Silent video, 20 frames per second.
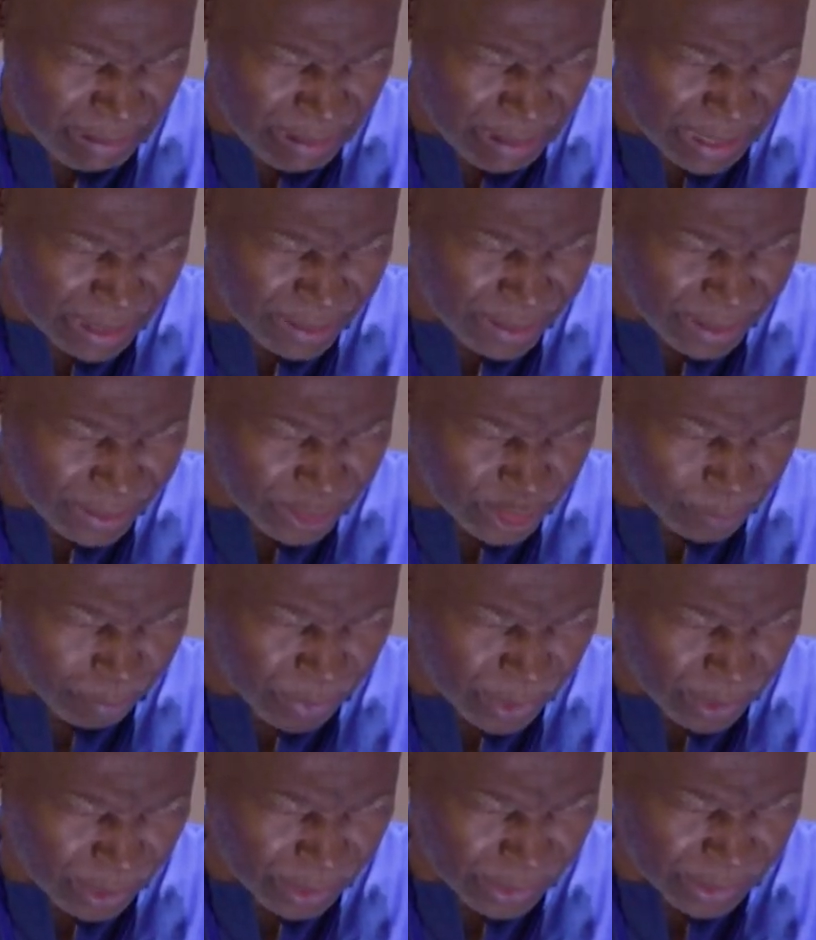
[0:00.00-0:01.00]
And they are
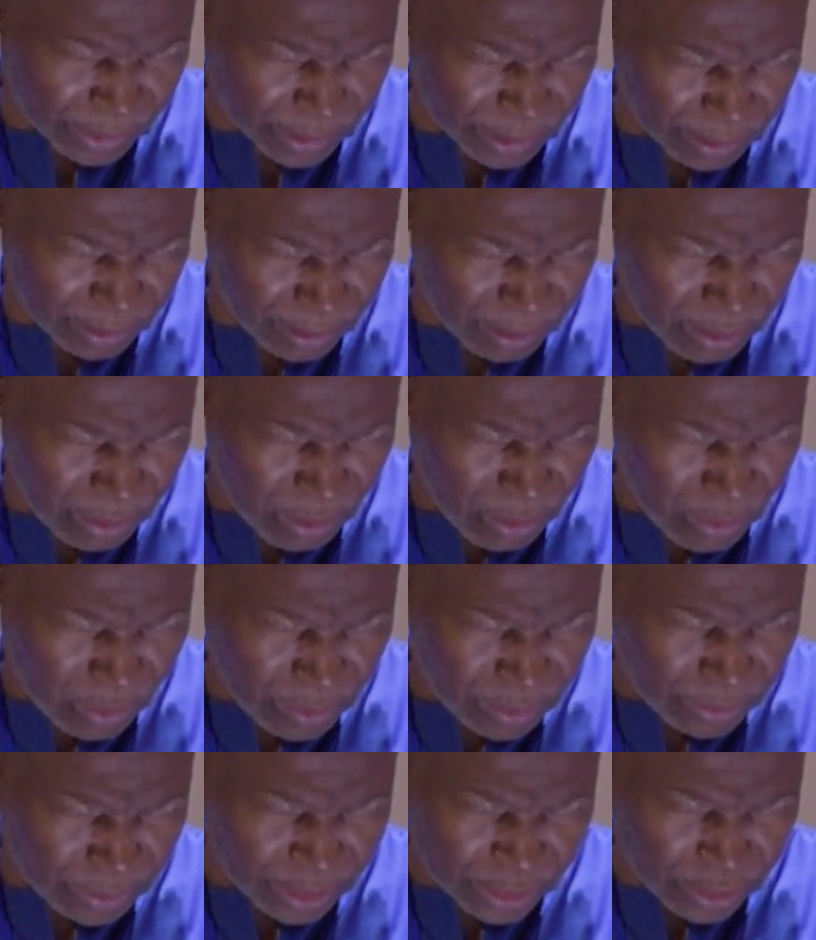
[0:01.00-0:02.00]
dispersed
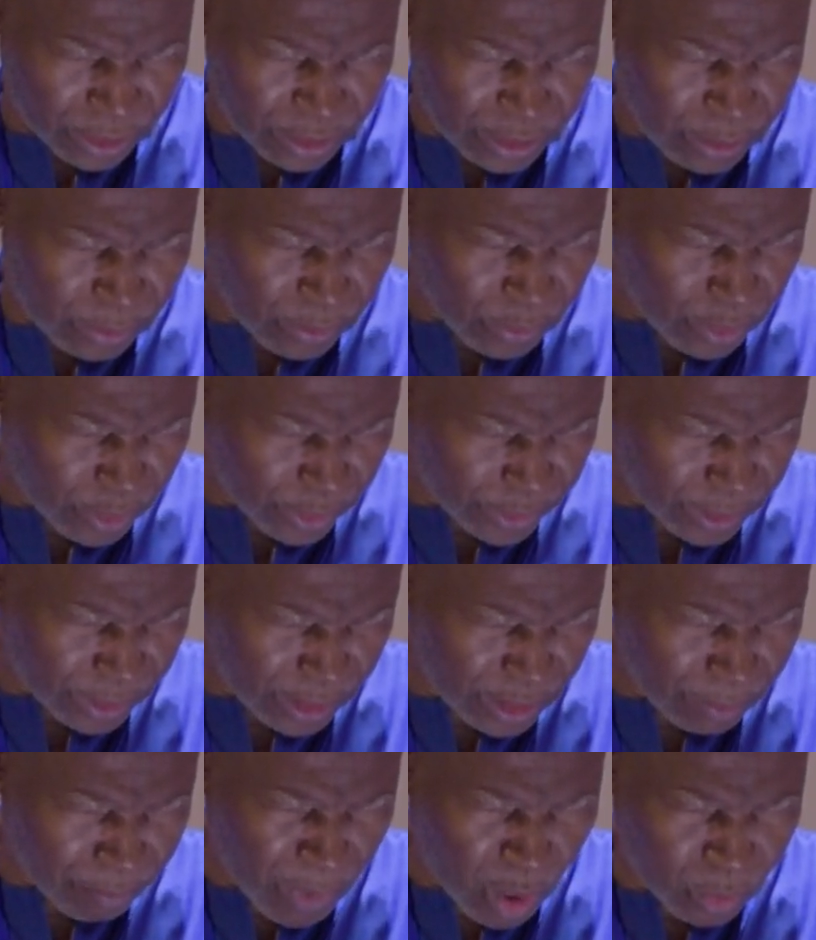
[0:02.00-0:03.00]

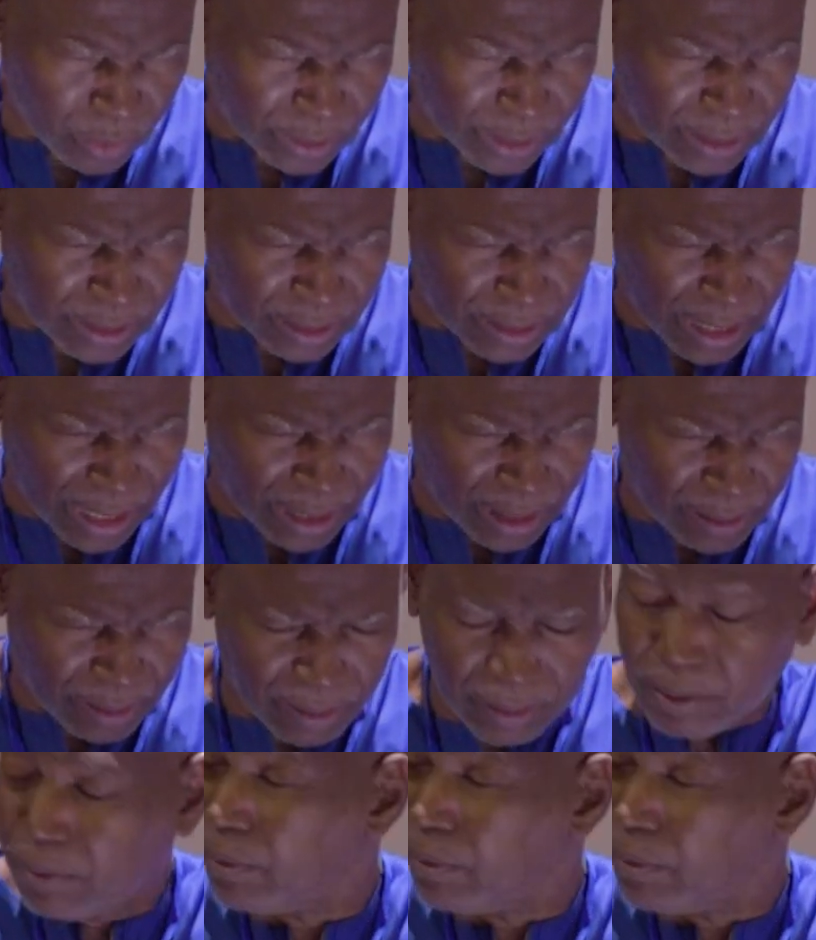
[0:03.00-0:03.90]
1,630 in Mountainside,